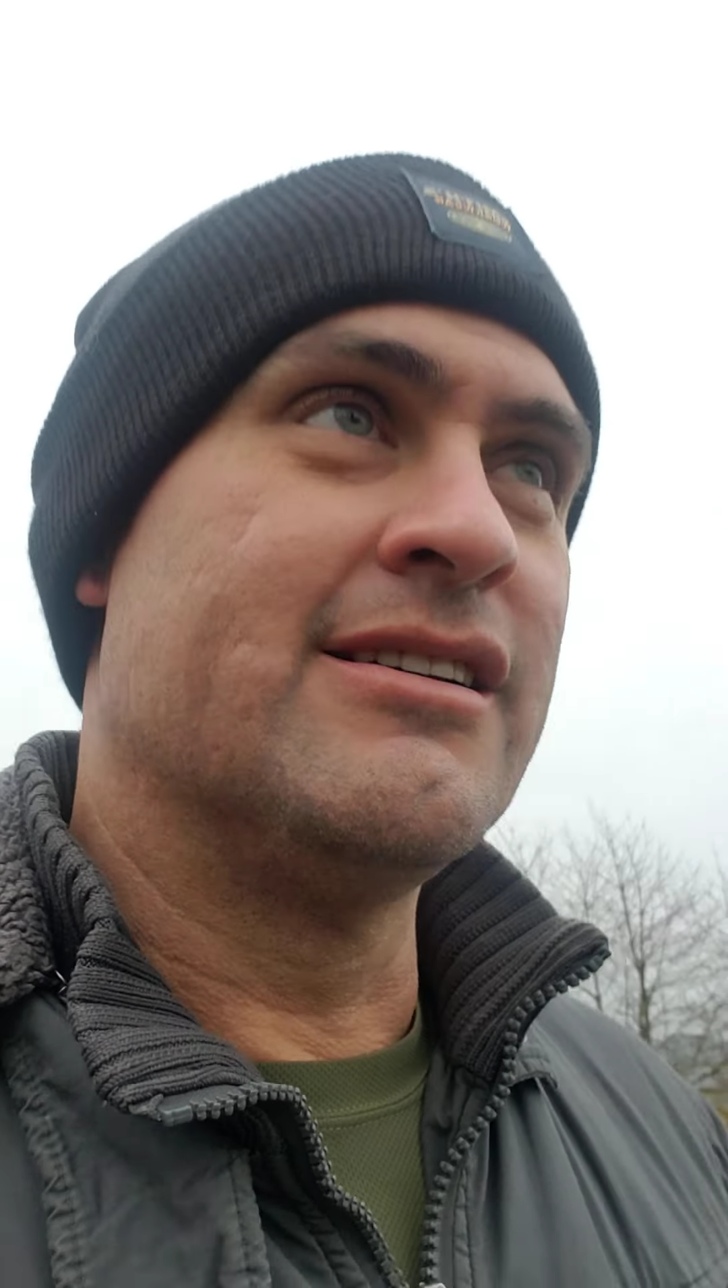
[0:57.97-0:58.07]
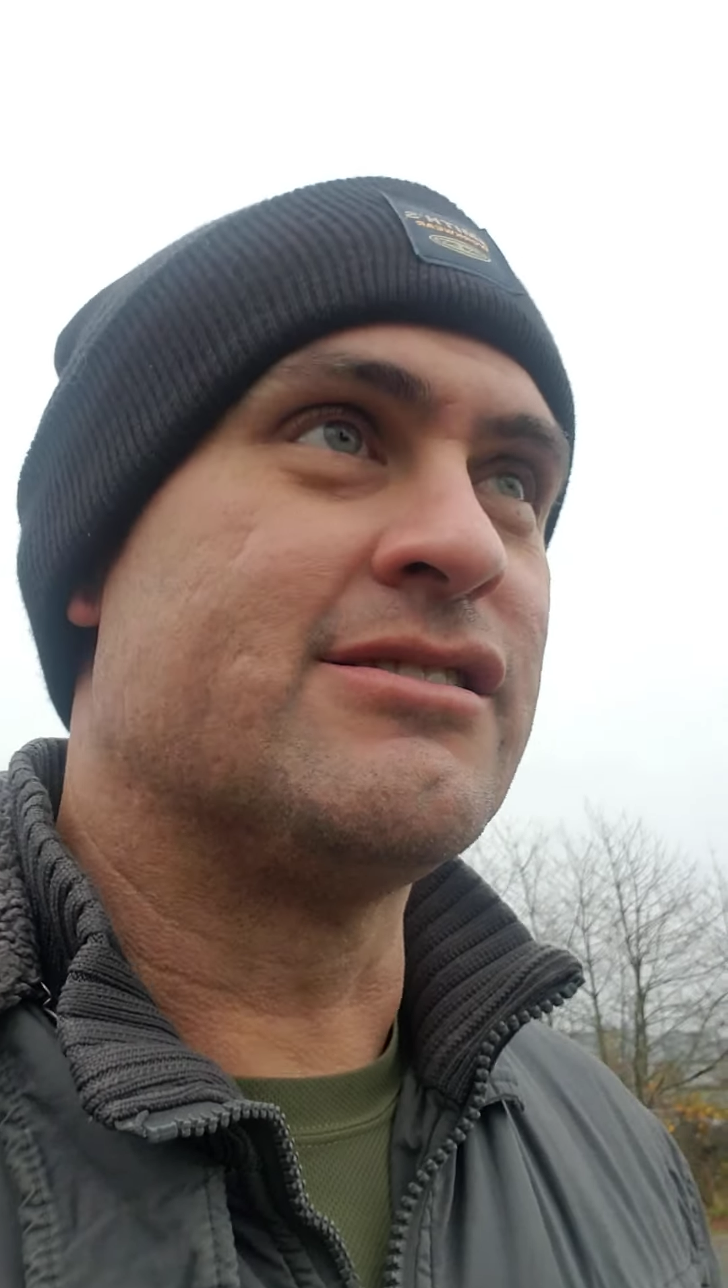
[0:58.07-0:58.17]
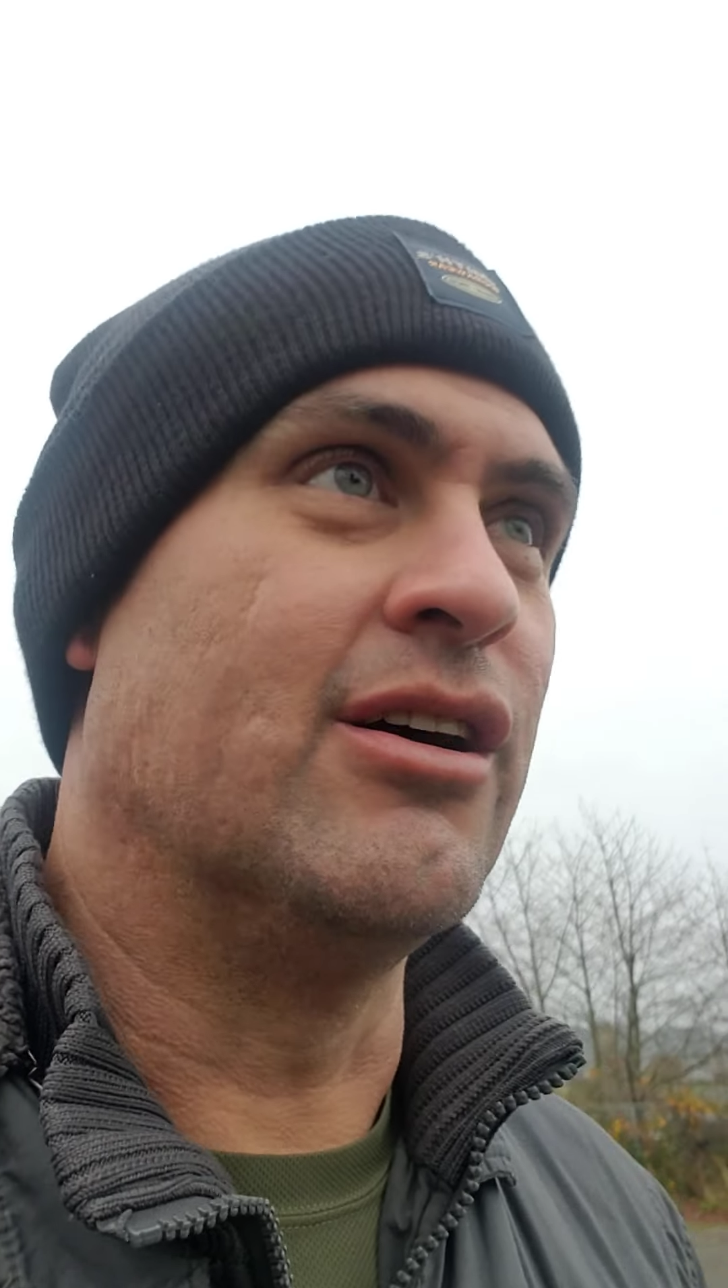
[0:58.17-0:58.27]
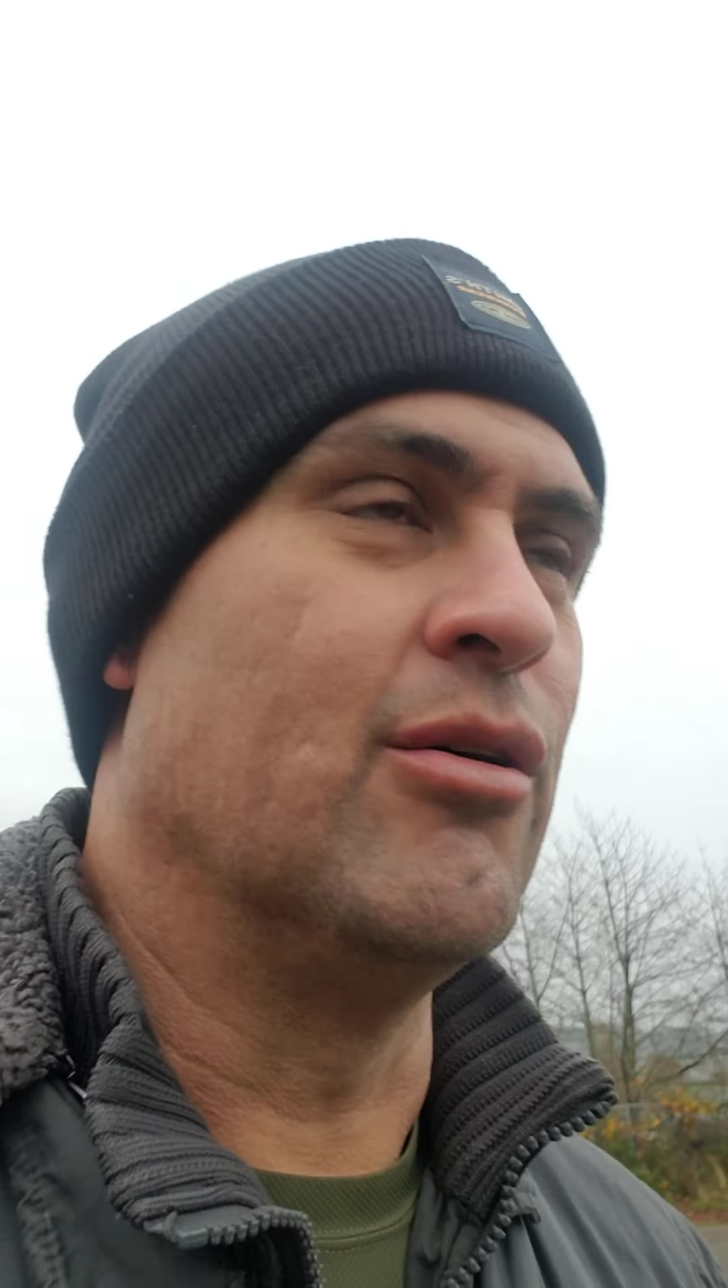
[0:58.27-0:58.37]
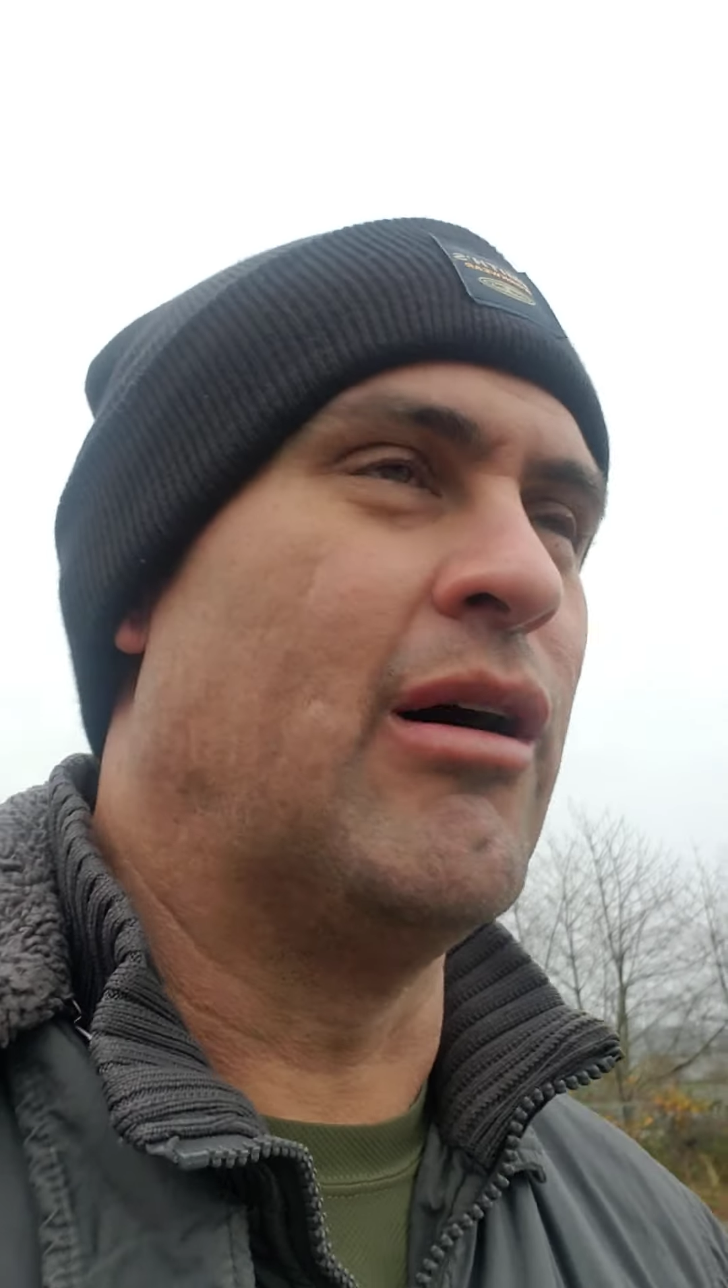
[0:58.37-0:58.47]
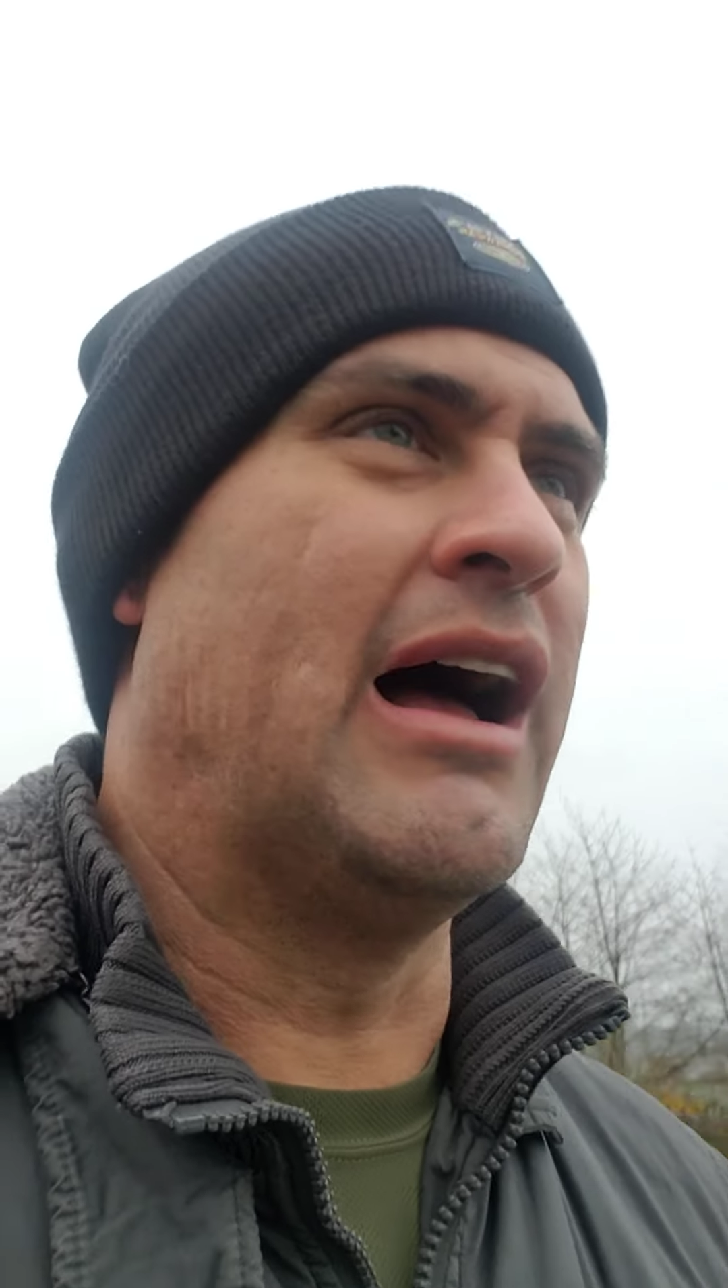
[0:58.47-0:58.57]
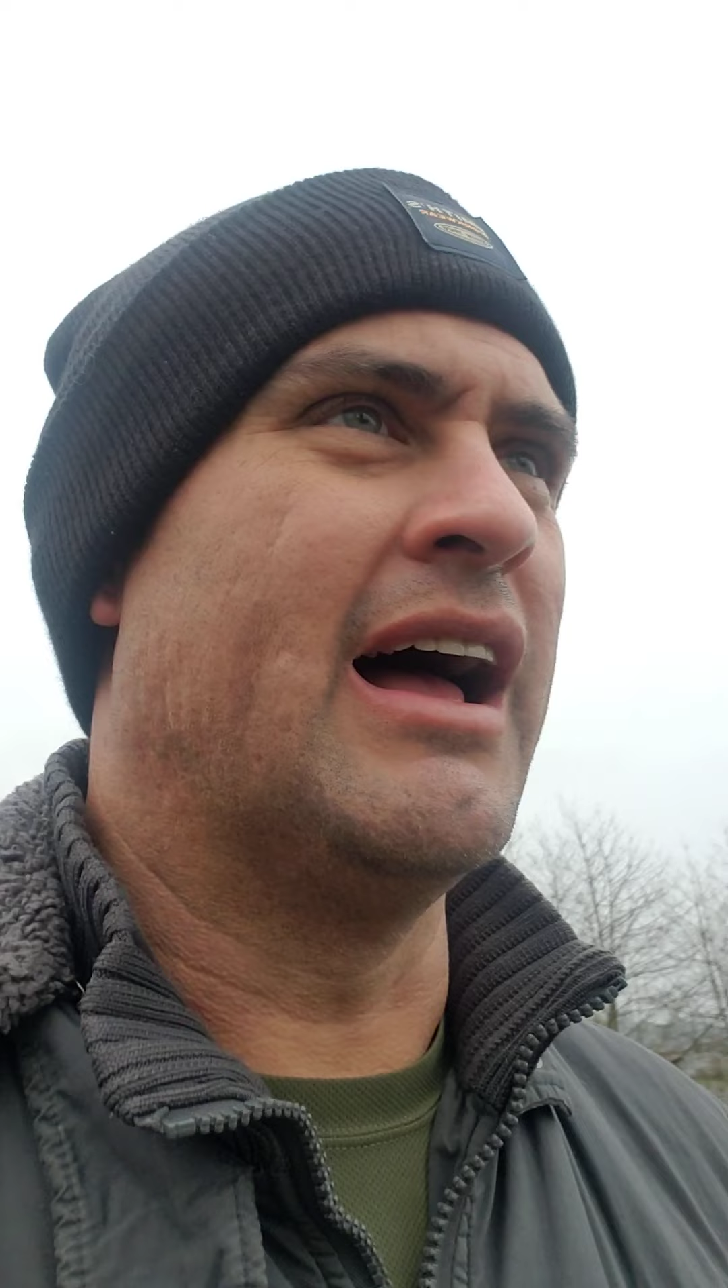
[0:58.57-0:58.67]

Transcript: So,